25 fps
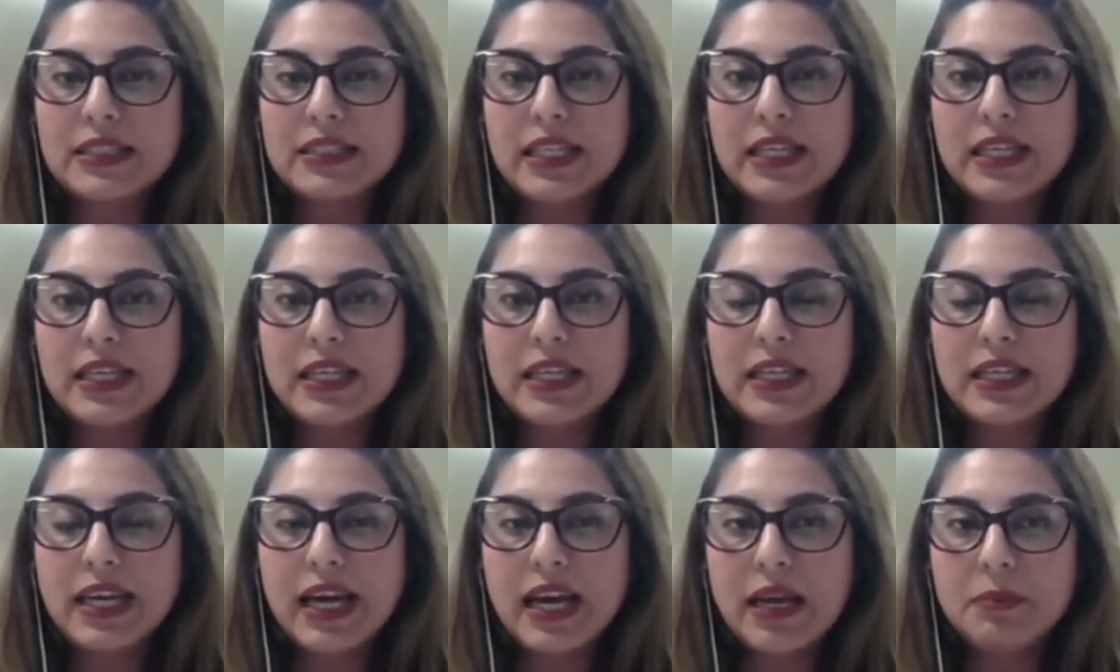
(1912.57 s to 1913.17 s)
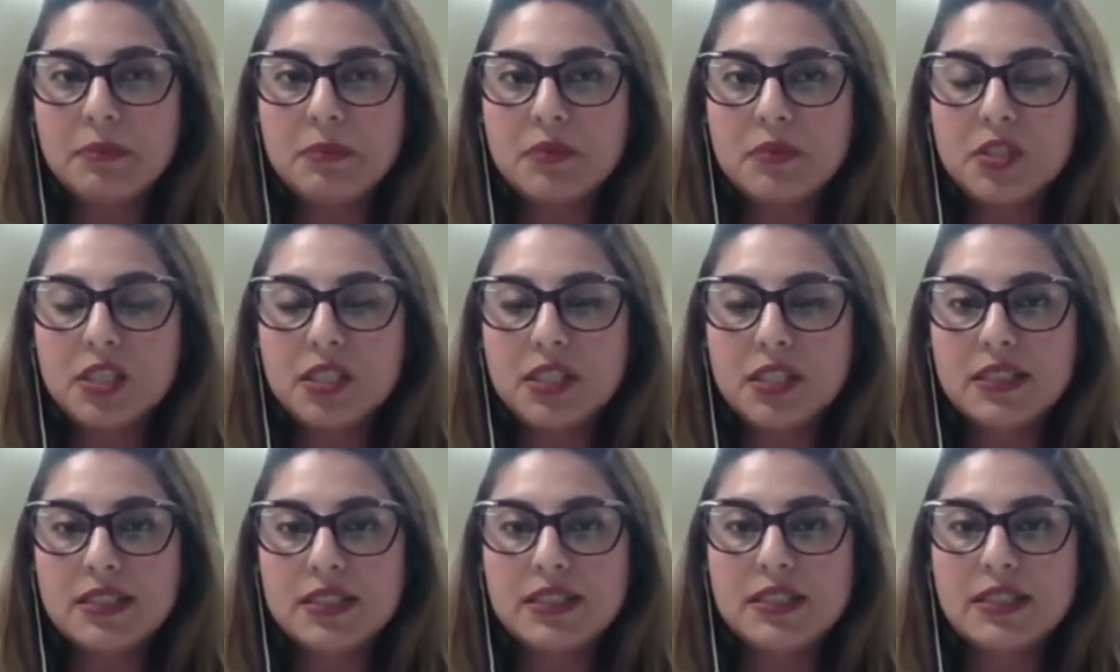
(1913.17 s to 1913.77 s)
The
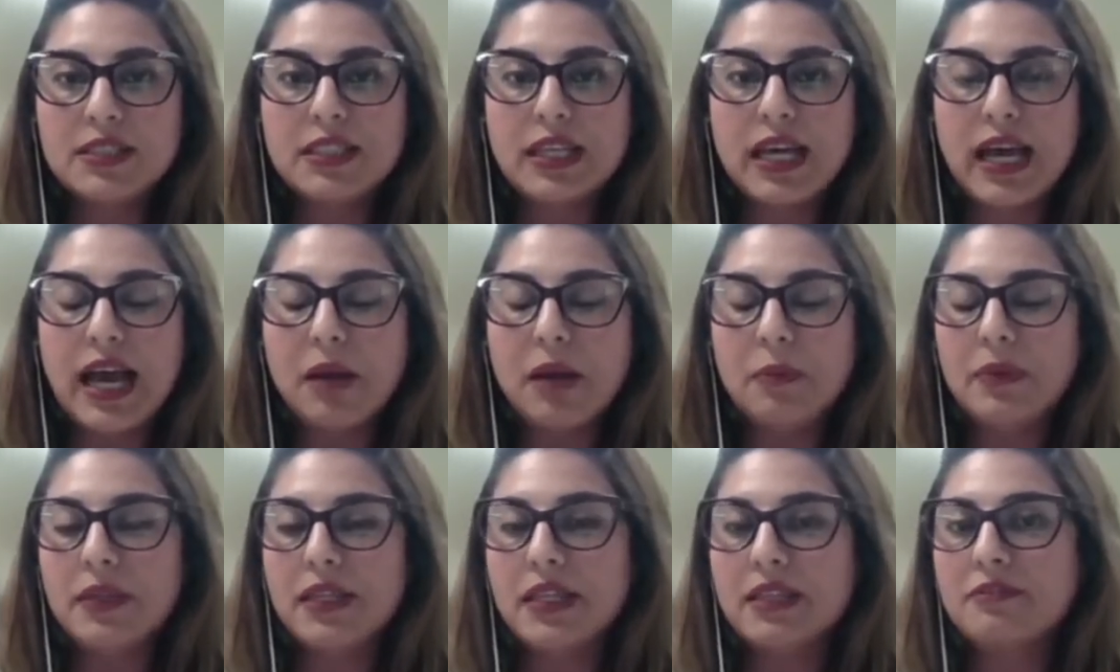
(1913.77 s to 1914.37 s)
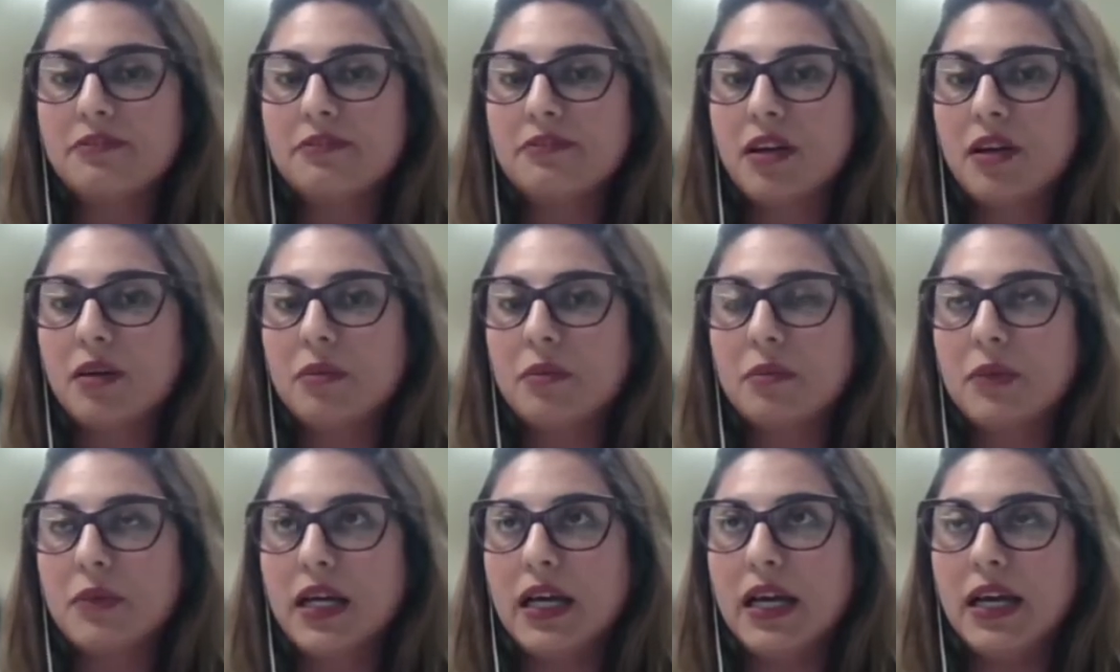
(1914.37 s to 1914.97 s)
captures happening
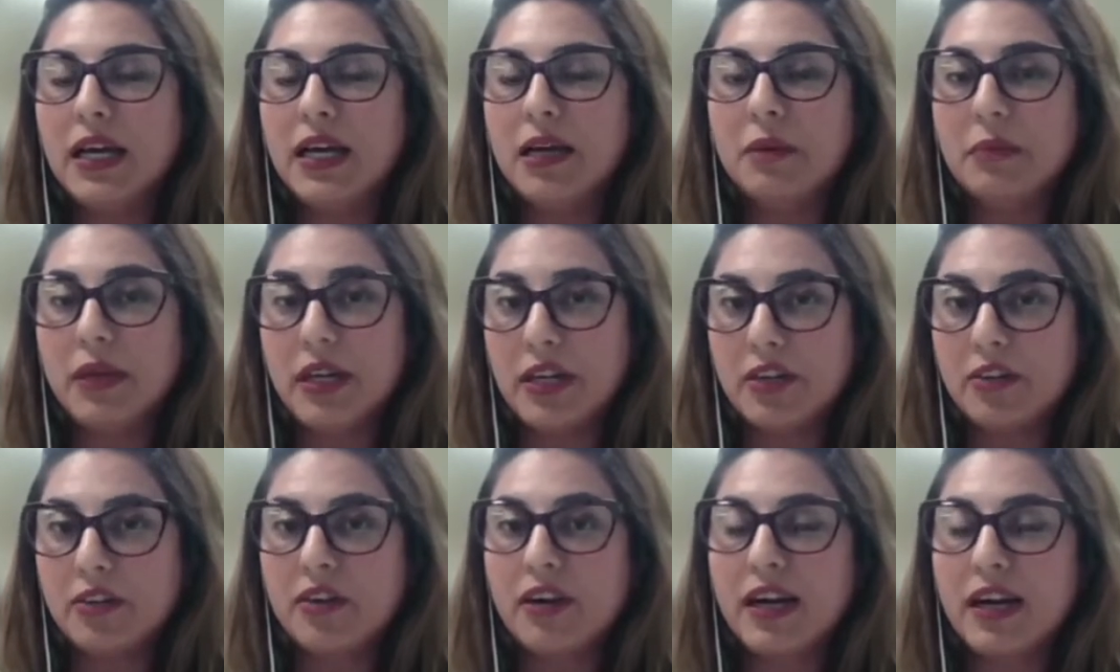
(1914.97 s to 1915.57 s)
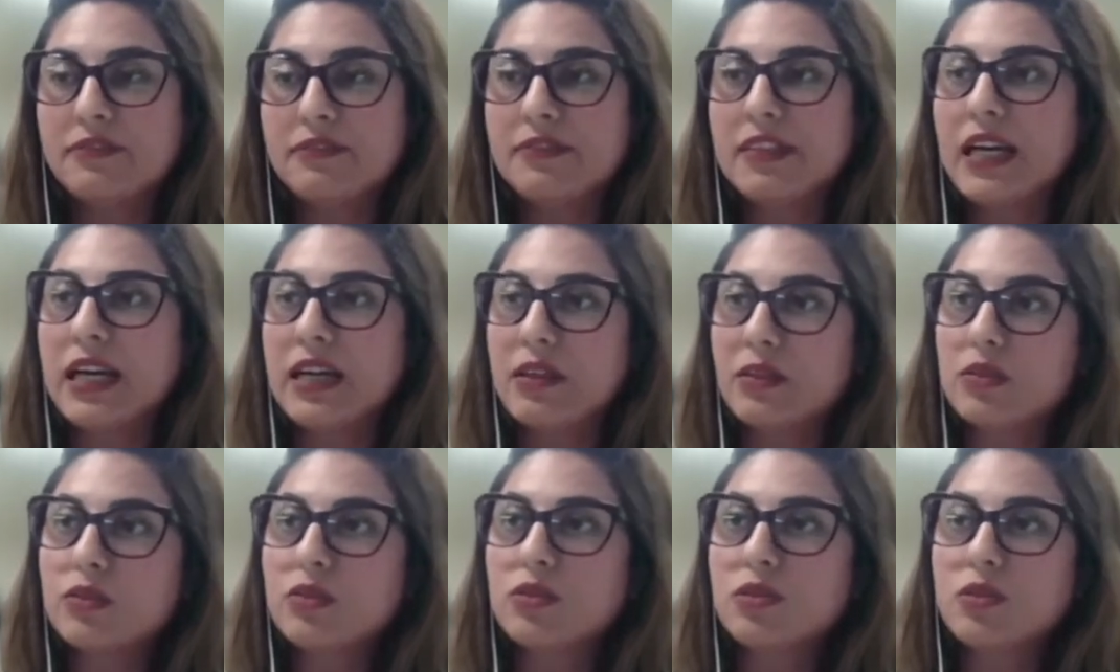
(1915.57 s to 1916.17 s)
from aircraft
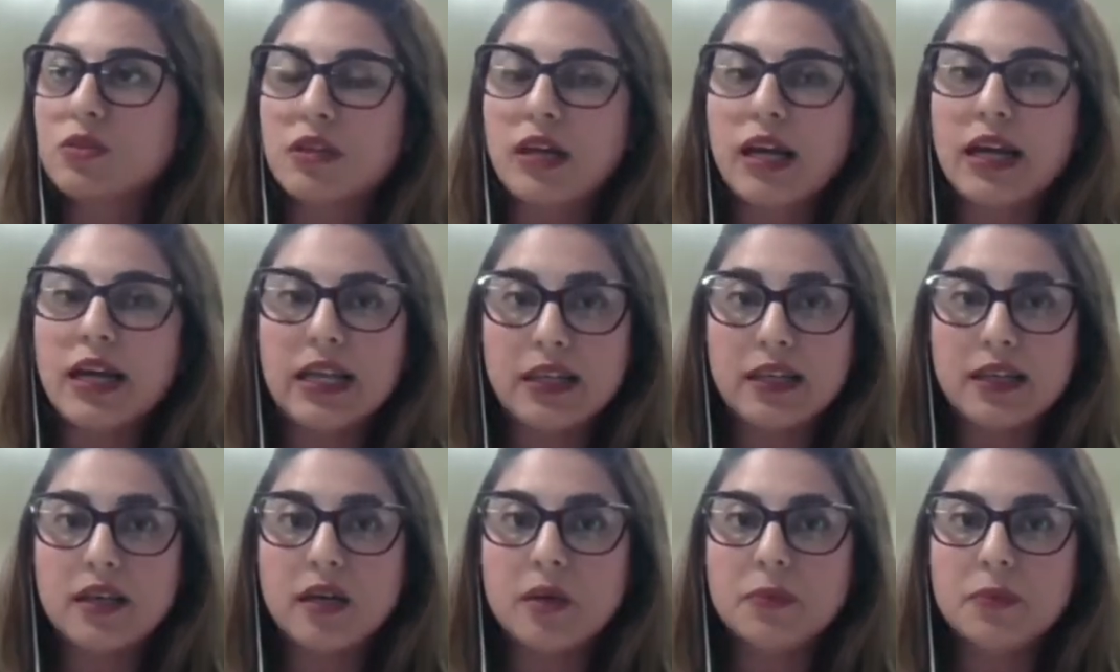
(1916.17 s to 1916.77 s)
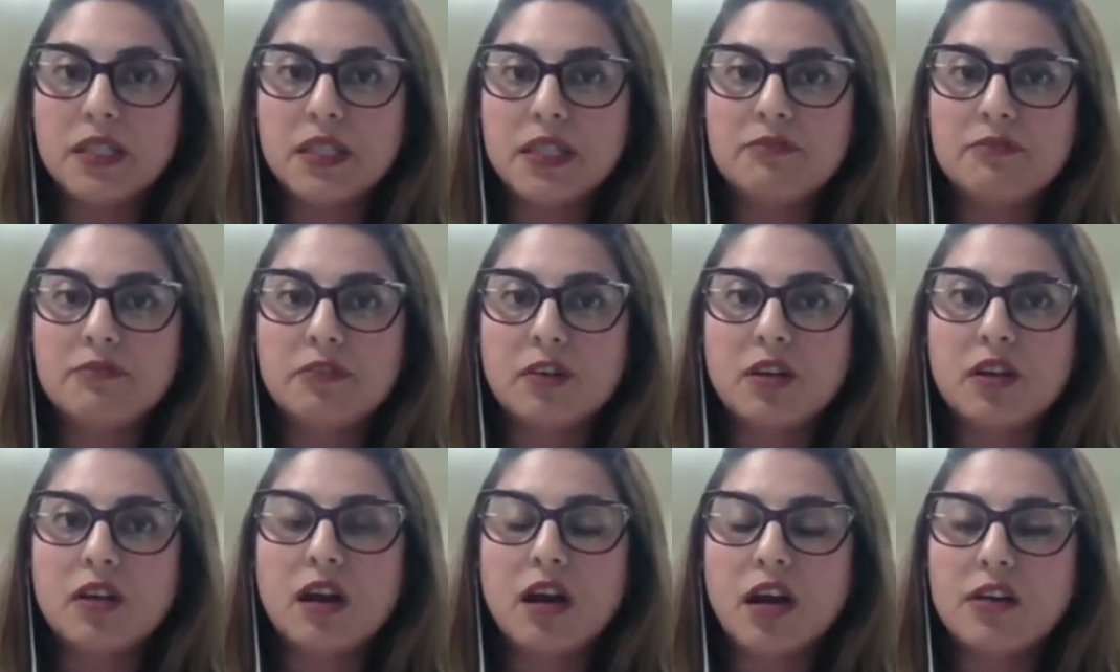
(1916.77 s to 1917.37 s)
and also a helicopter
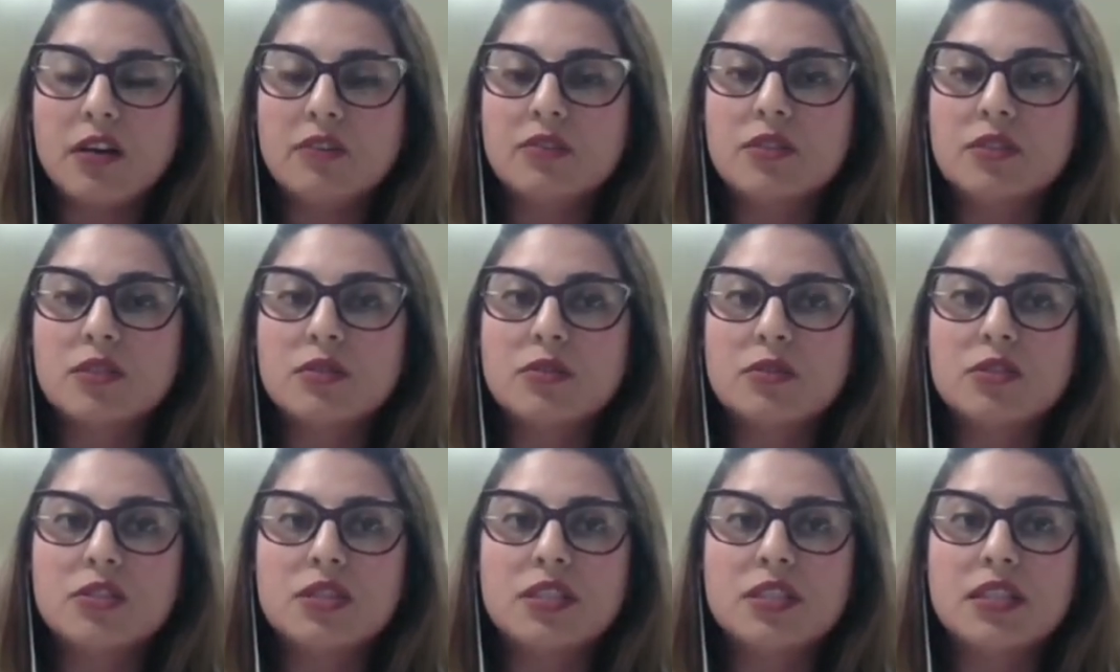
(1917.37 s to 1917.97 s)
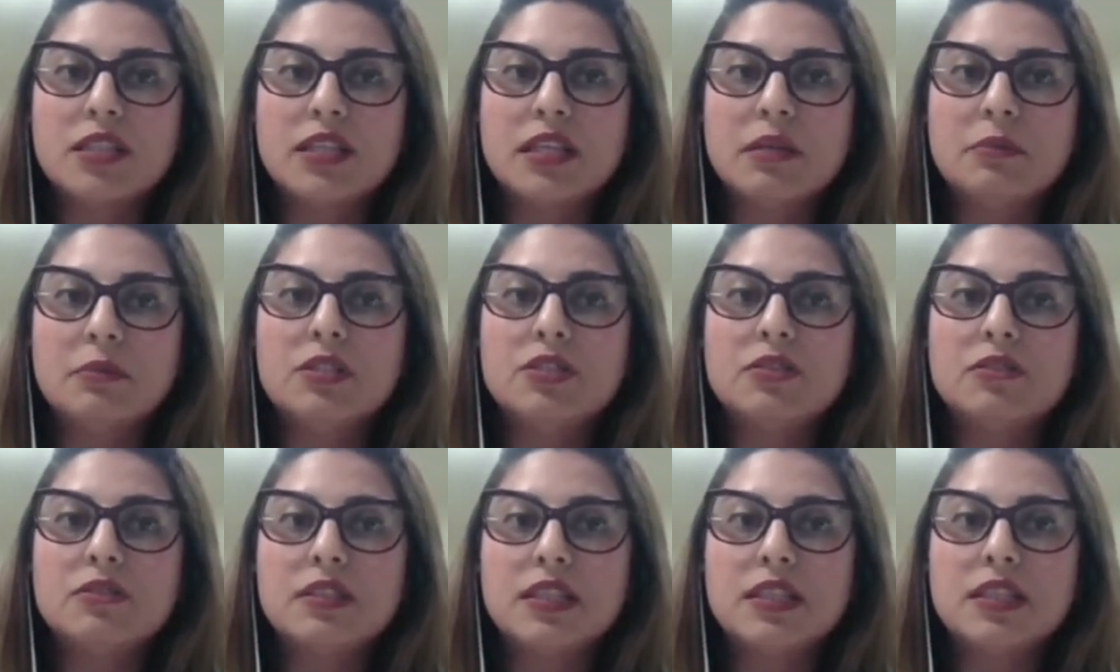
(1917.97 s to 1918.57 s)
for our high resolution
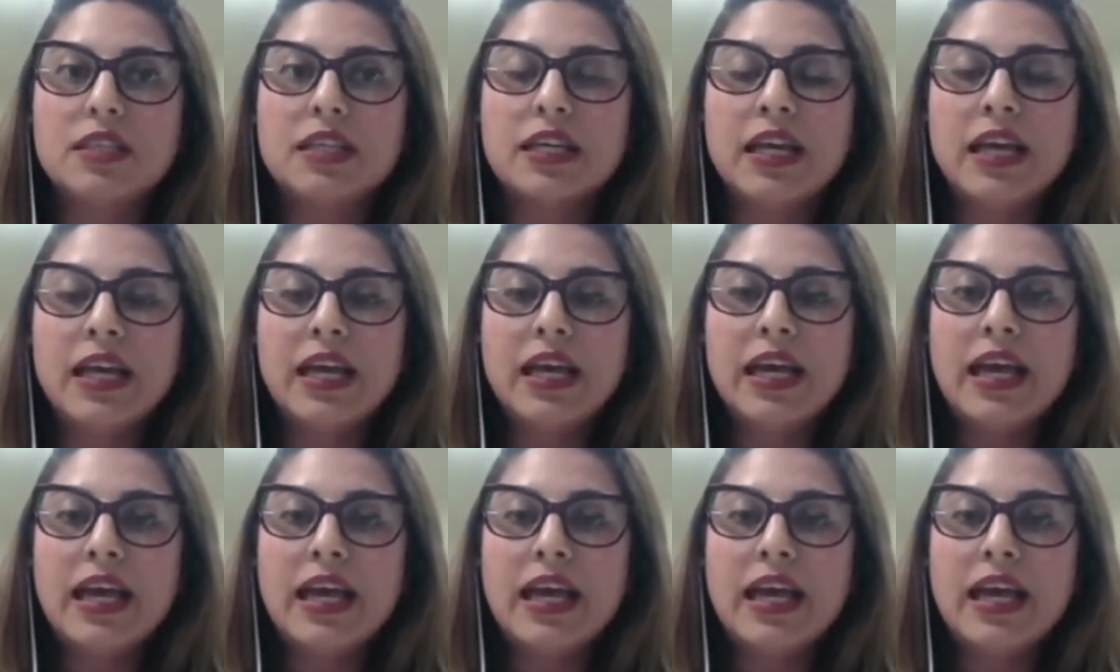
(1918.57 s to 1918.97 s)
imagery.